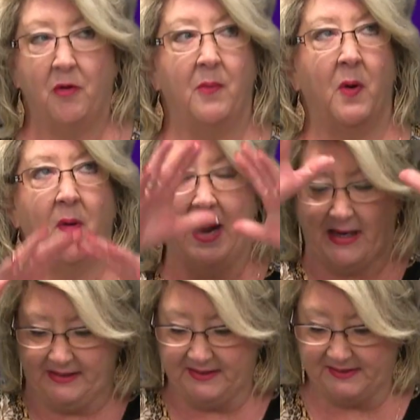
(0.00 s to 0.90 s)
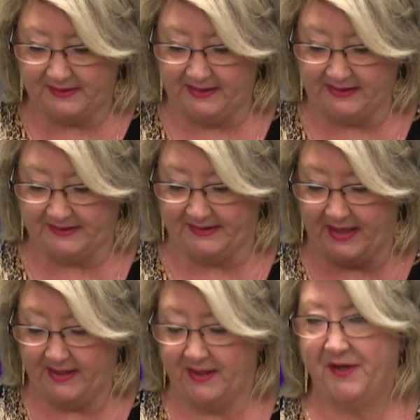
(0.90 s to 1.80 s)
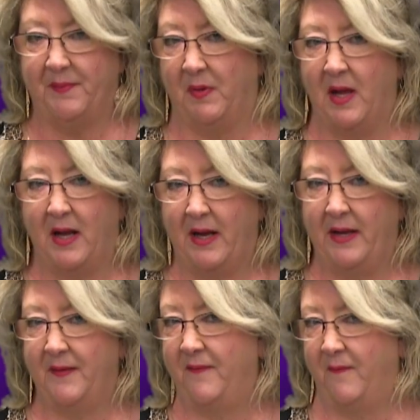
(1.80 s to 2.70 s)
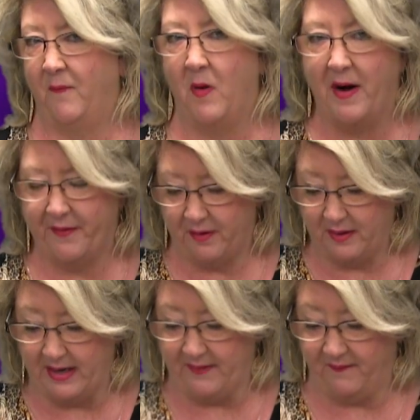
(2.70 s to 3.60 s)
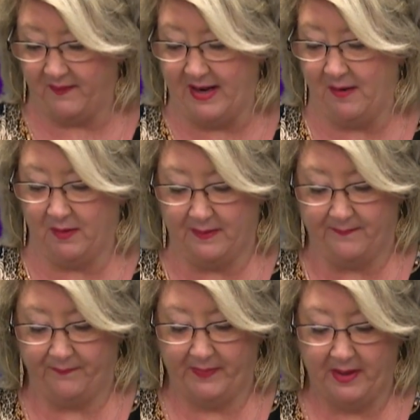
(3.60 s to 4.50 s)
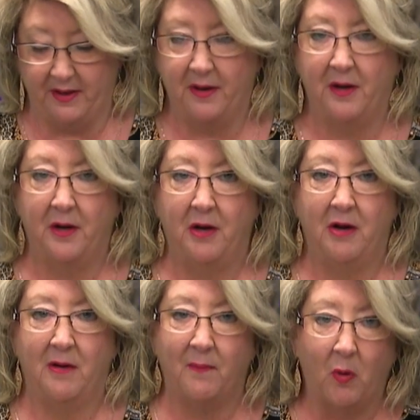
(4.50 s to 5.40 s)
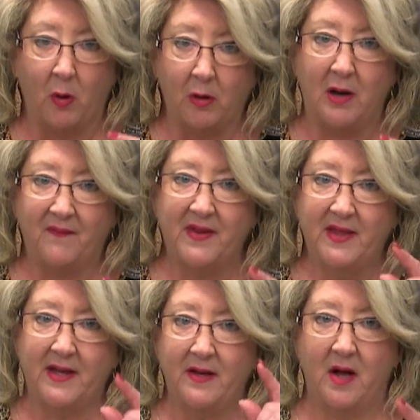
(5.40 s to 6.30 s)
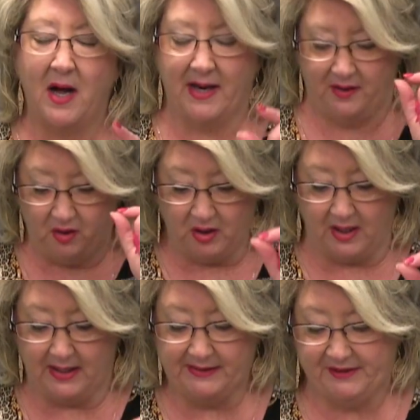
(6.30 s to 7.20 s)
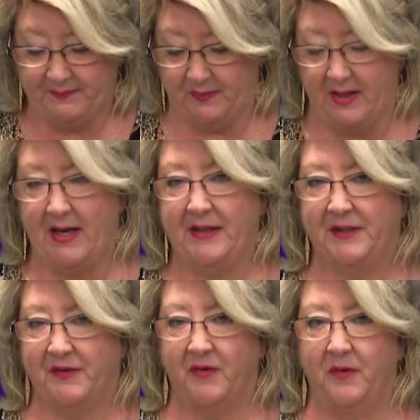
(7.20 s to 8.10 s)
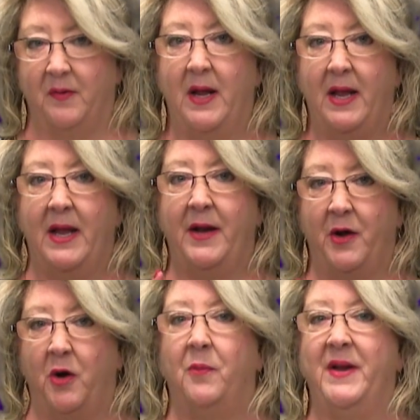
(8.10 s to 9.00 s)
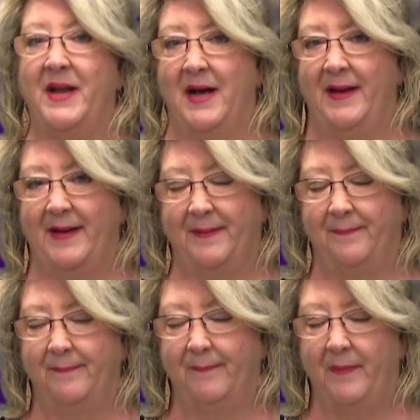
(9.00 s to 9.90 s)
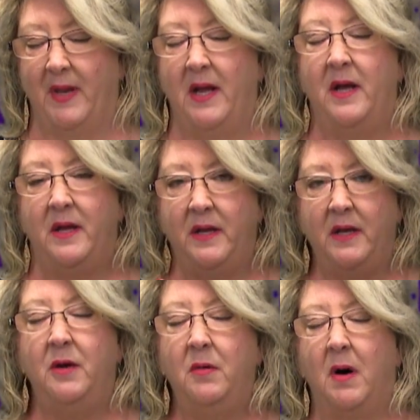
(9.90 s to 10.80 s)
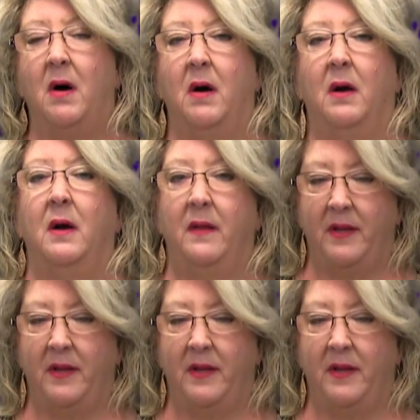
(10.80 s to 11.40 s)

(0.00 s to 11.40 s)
or miraculously extending a supply of water and flour. More often than not, God supplies through an Obadiah. You are